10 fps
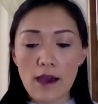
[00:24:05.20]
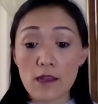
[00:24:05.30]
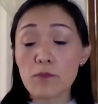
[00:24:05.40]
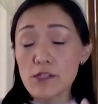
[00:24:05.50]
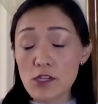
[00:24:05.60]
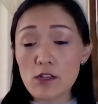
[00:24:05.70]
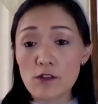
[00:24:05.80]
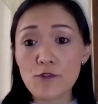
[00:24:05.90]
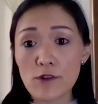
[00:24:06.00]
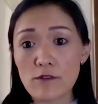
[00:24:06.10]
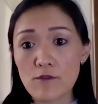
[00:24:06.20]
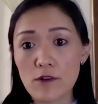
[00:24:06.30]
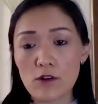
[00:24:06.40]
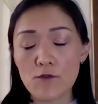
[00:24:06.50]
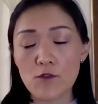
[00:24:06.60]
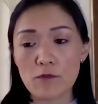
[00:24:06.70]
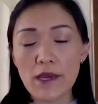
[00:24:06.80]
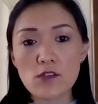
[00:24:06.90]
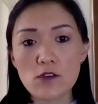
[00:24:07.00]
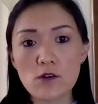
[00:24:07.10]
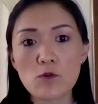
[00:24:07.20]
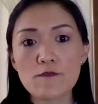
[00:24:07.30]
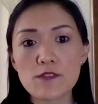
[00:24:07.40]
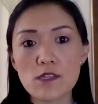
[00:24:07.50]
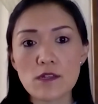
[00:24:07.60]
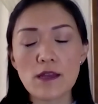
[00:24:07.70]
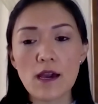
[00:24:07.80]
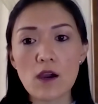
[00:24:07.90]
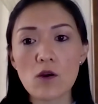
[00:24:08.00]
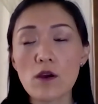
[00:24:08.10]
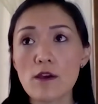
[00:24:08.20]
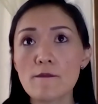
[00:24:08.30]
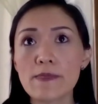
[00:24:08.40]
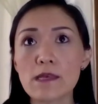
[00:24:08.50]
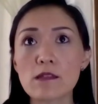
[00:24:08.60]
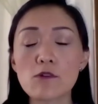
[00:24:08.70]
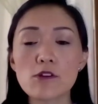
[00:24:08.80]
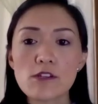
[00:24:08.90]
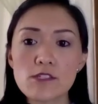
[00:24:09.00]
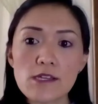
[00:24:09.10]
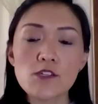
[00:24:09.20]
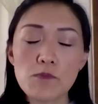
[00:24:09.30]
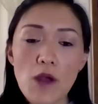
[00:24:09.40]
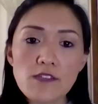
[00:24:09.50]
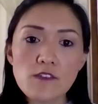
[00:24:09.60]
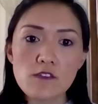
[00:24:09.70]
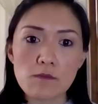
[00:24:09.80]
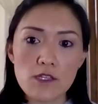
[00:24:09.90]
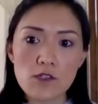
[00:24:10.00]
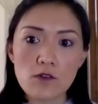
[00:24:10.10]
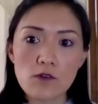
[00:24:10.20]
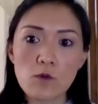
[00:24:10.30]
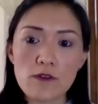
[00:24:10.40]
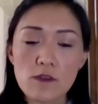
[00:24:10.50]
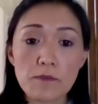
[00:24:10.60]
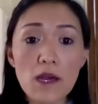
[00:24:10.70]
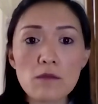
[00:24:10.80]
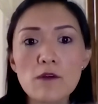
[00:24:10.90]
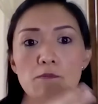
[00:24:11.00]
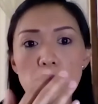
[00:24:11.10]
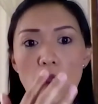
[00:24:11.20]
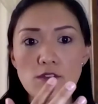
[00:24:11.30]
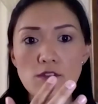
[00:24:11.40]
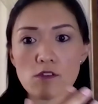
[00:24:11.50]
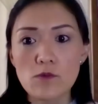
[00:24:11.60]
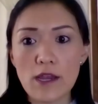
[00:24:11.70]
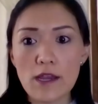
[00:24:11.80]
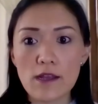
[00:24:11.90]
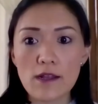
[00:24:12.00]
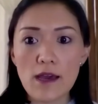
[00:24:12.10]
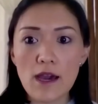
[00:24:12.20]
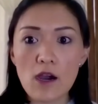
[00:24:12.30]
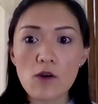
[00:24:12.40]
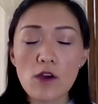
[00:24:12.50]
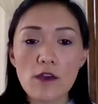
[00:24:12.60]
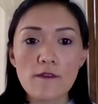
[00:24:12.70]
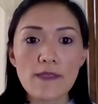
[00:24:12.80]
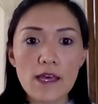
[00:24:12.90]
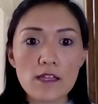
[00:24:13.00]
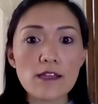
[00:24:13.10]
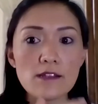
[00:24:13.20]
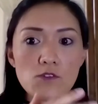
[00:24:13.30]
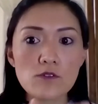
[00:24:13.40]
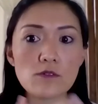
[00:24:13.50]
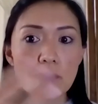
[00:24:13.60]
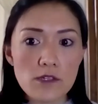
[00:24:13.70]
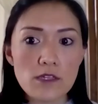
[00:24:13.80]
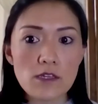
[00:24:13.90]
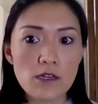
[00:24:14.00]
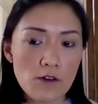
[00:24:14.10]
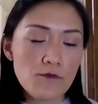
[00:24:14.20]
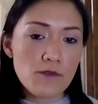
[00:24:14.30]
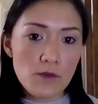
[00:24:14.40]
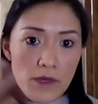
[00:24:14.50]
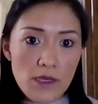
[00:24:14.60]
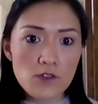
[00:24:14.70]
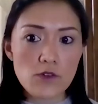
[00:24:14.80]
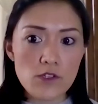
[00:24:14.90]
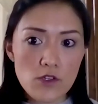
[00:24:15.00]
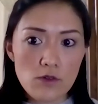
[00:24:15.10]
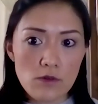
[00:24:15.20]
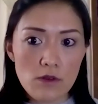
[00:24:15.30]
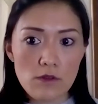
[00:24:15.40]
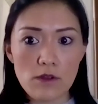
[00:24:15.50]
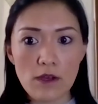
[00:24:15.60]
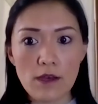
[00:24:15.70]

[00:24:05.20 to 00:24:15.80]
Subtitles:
in particular for Mexico, we've seen how the democratization process in Mexico was a bottom-up process, right? And how that led to the building of the big transitional